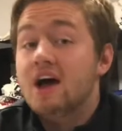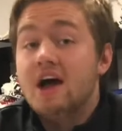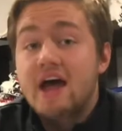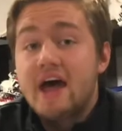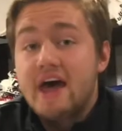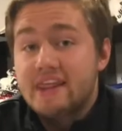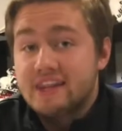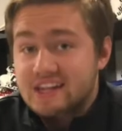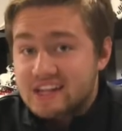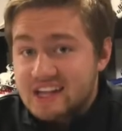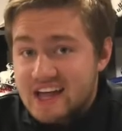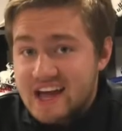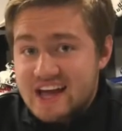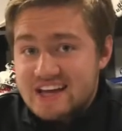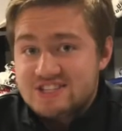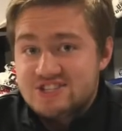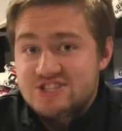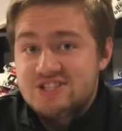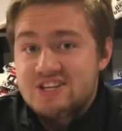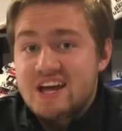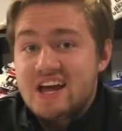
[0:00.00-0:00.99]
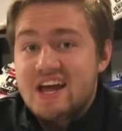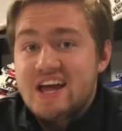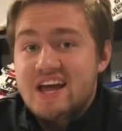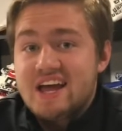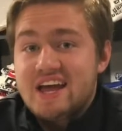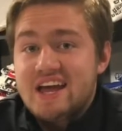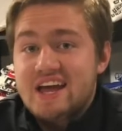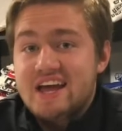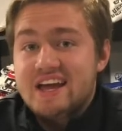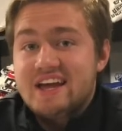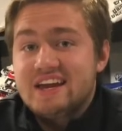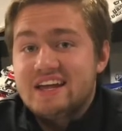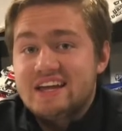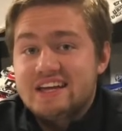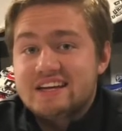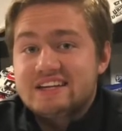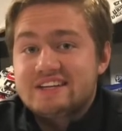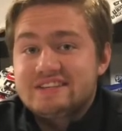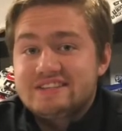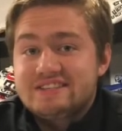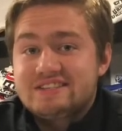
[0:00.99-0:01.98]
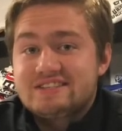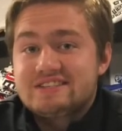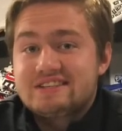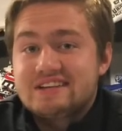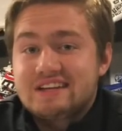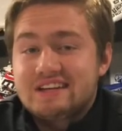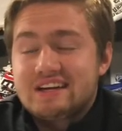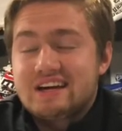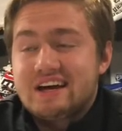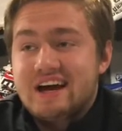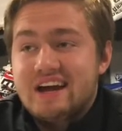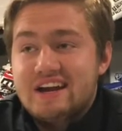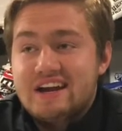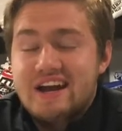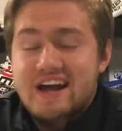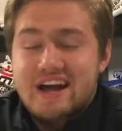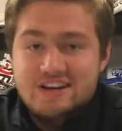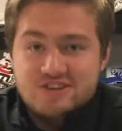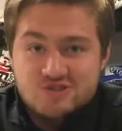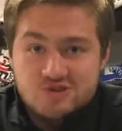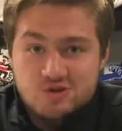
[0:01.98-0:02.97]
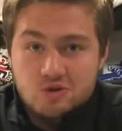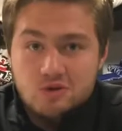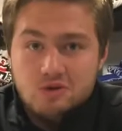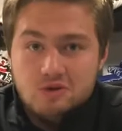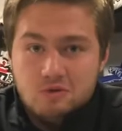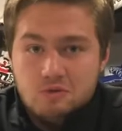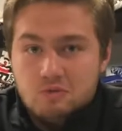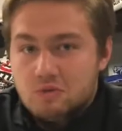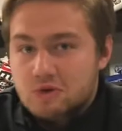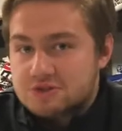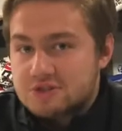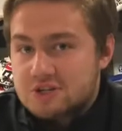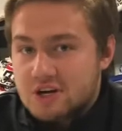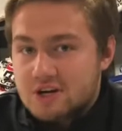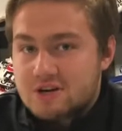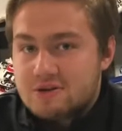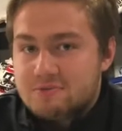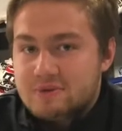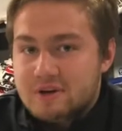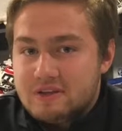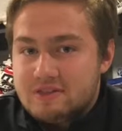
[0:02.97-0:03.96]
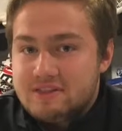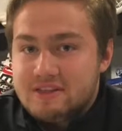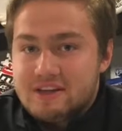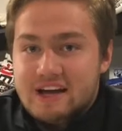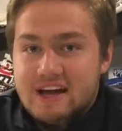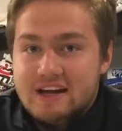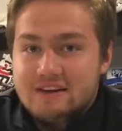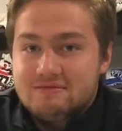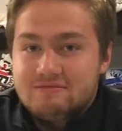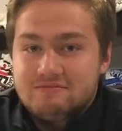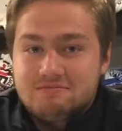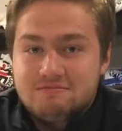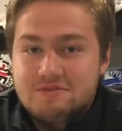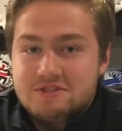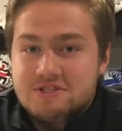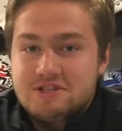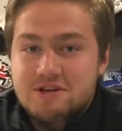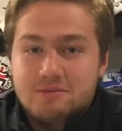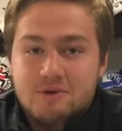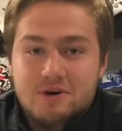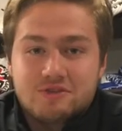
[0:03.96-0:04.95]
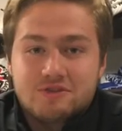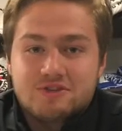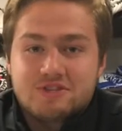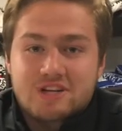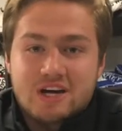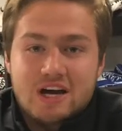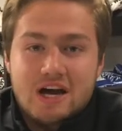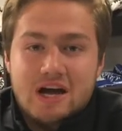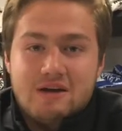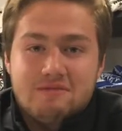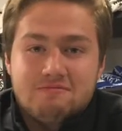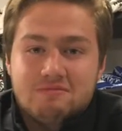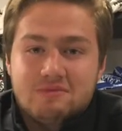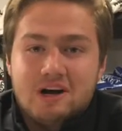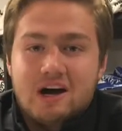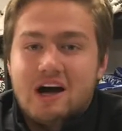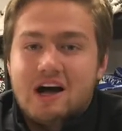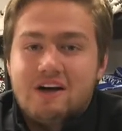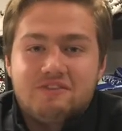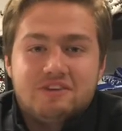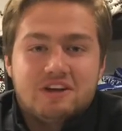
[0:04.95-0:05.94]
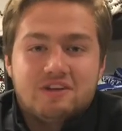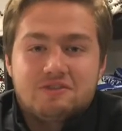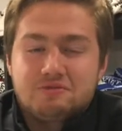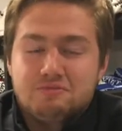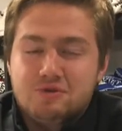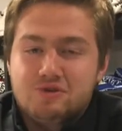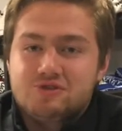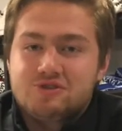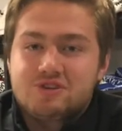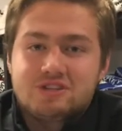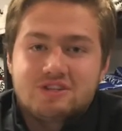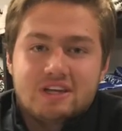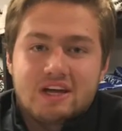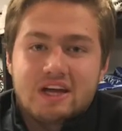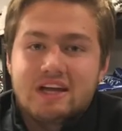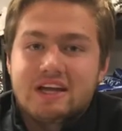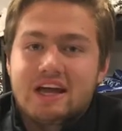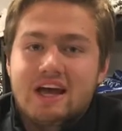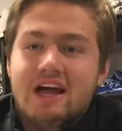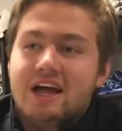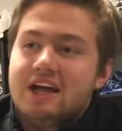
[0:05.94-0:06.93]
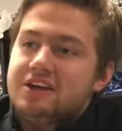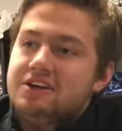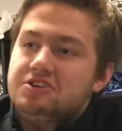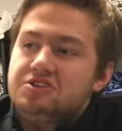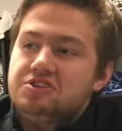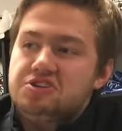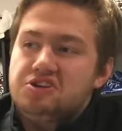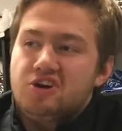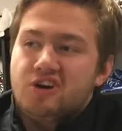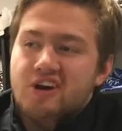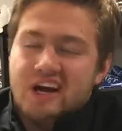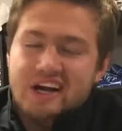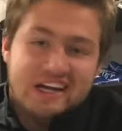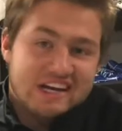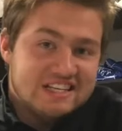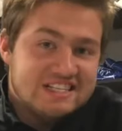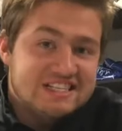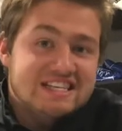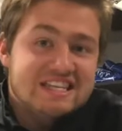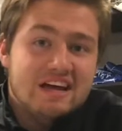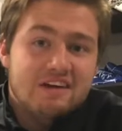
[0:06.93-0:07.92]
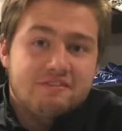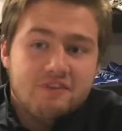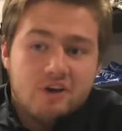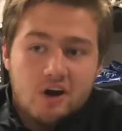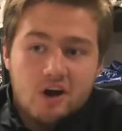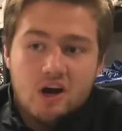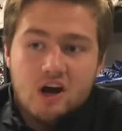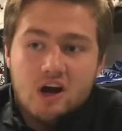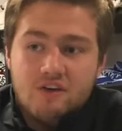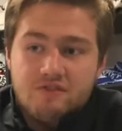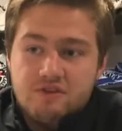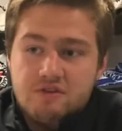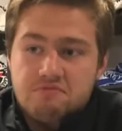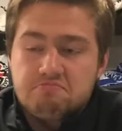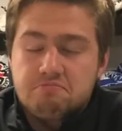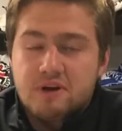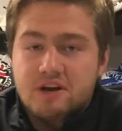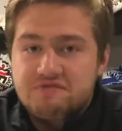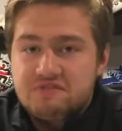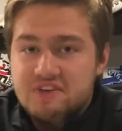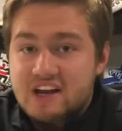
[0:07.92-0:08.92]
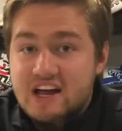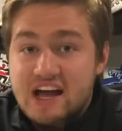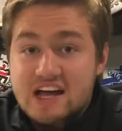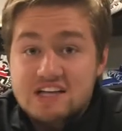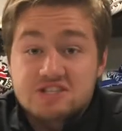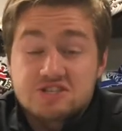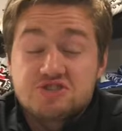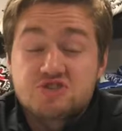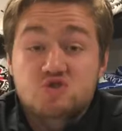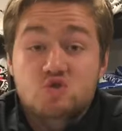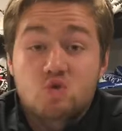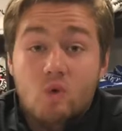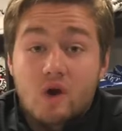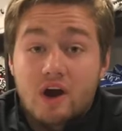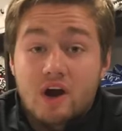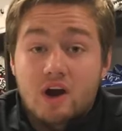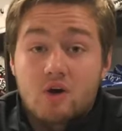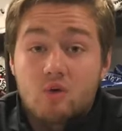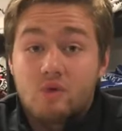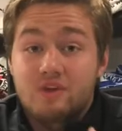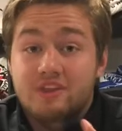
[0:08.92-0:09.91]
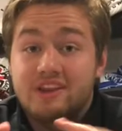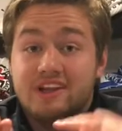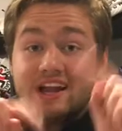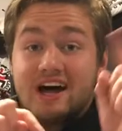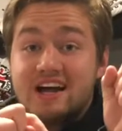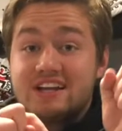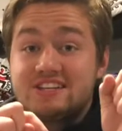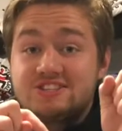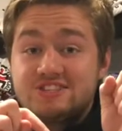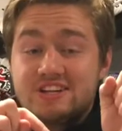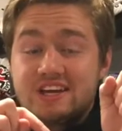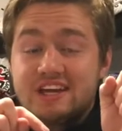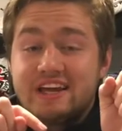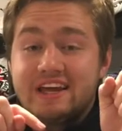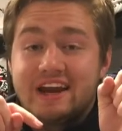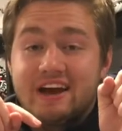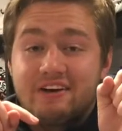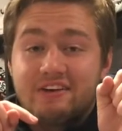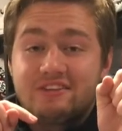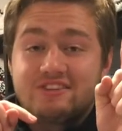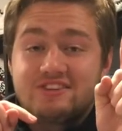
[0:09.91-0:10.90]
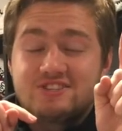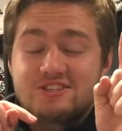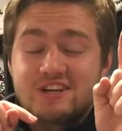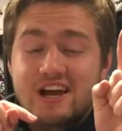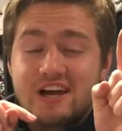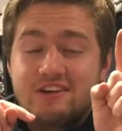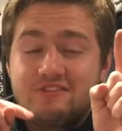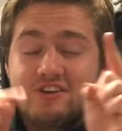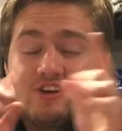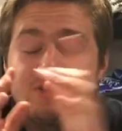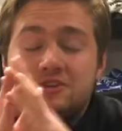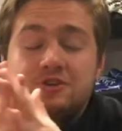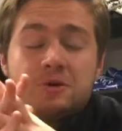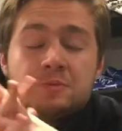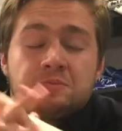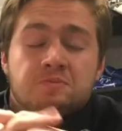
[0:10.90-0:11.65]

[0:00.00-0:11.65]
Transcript: Unless it is a natural. We'll talk about that some other time. I'll have another music thing. You're not going to see that very often, but if it has a square with lines sticking out on the side of it,